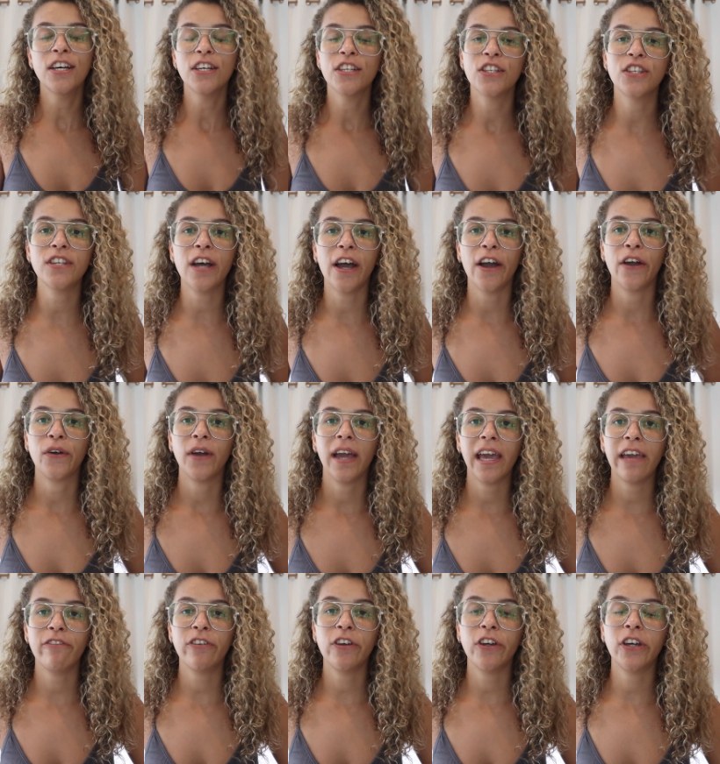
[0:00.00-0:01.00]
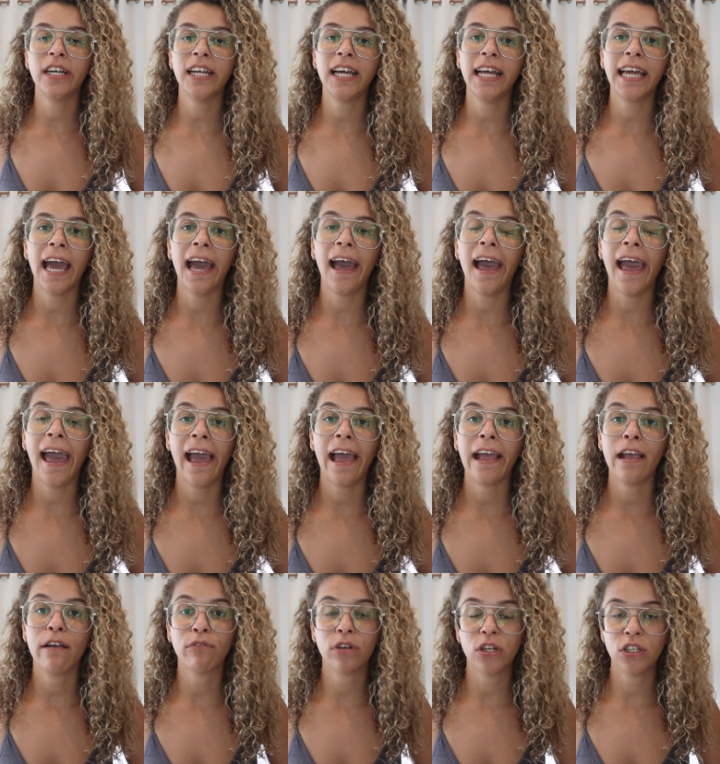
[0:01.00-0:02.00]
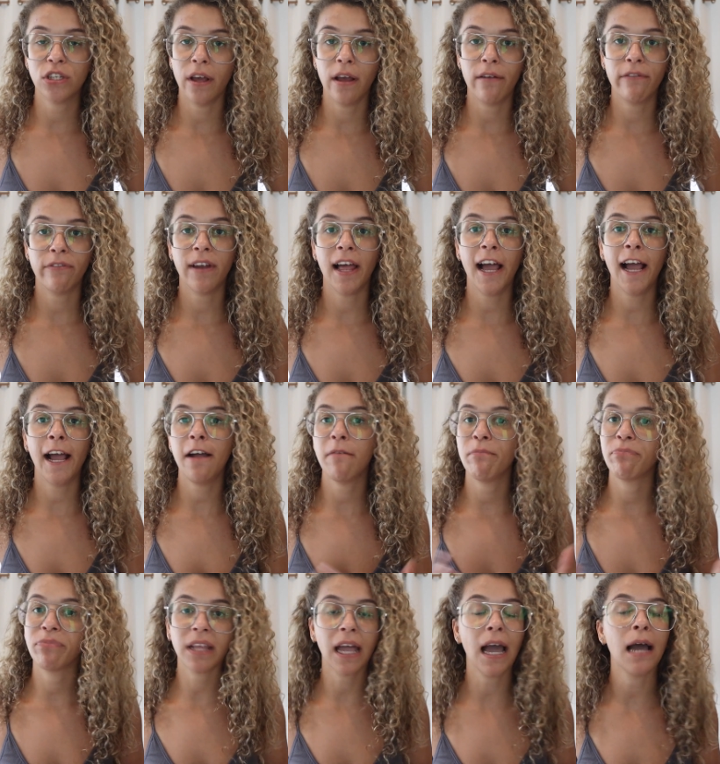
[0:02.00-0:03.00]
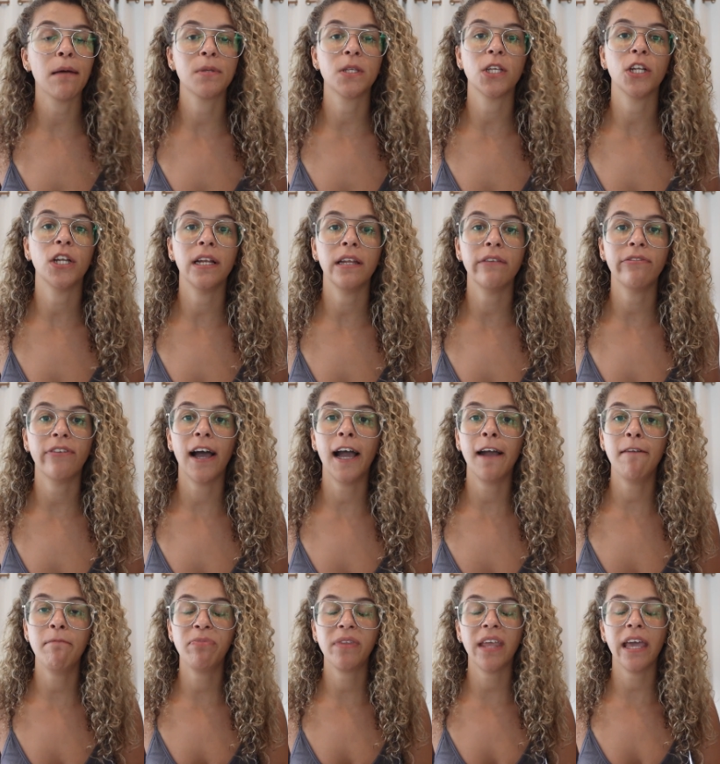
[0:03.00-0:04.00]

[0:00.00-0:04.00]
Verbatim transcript: So if you're going to get a return flight, absolutely fine.